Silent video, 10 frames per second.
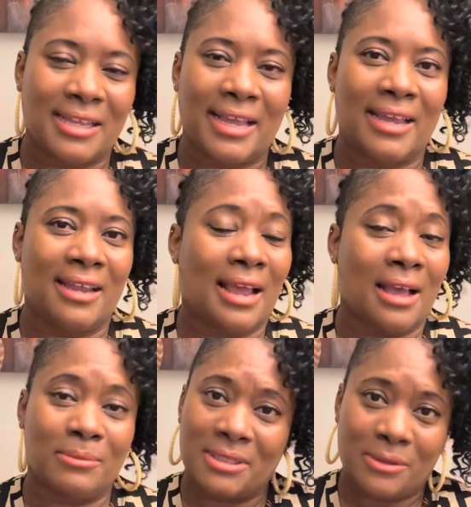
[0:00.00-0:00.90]
and
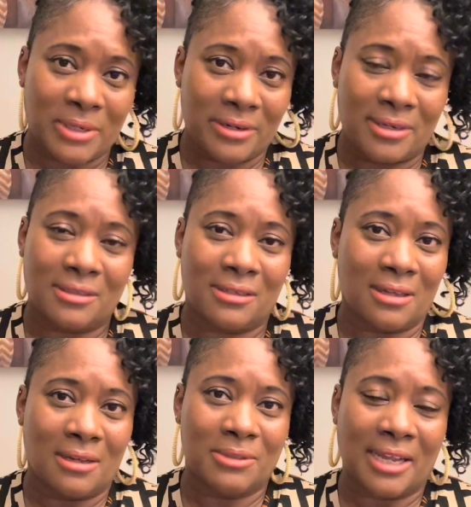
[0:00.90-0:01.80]
I'm still wearing a, uh,
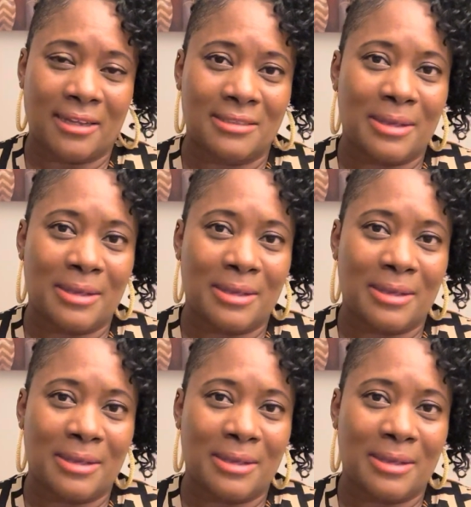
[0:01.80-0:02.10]
uh, shackets.